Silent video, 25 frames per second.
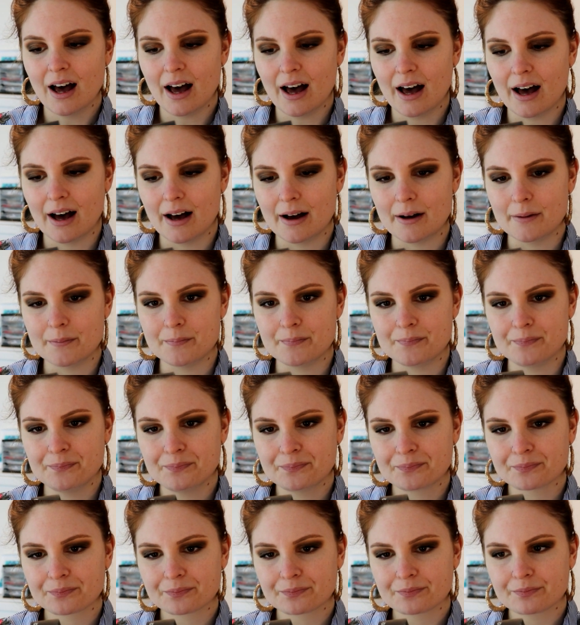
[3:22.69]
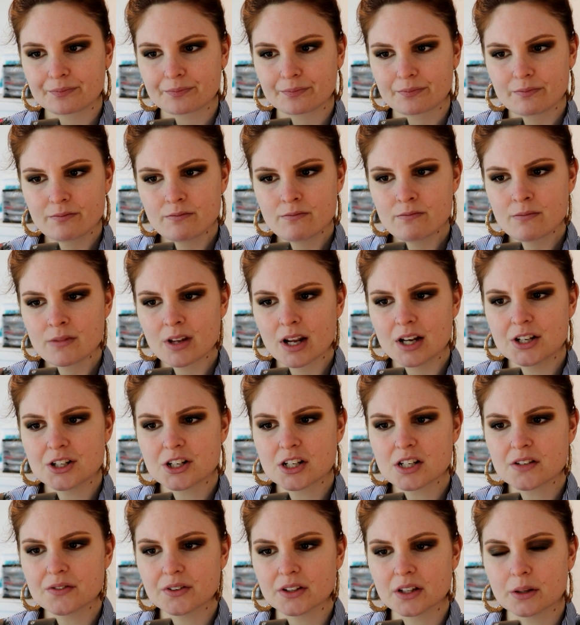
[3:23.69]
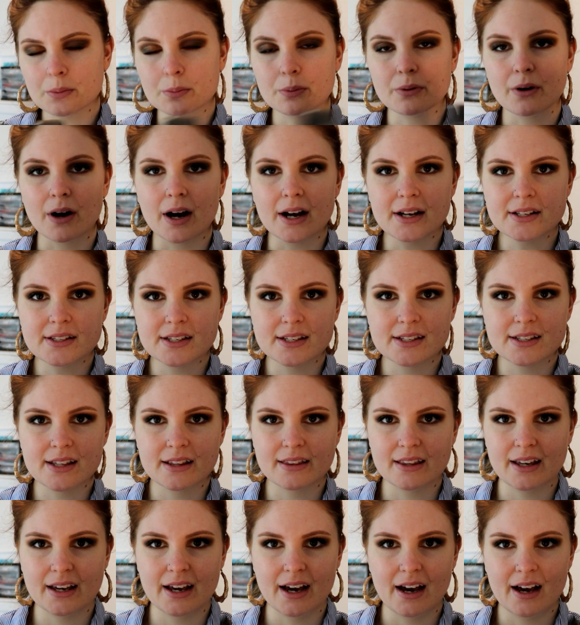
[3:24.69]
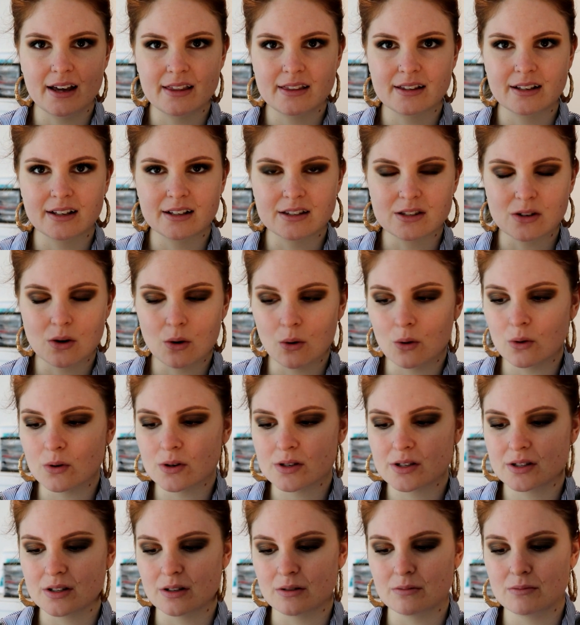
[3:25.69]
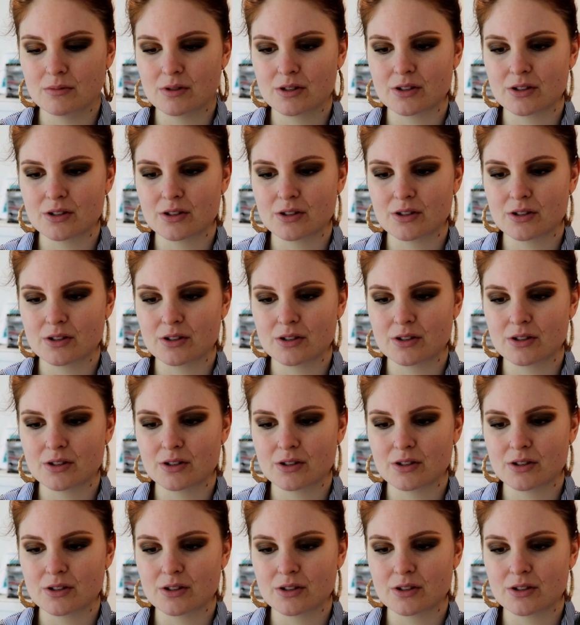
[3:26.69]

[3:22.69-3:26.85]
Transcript: And just for the prices that they are, I think it's awesome.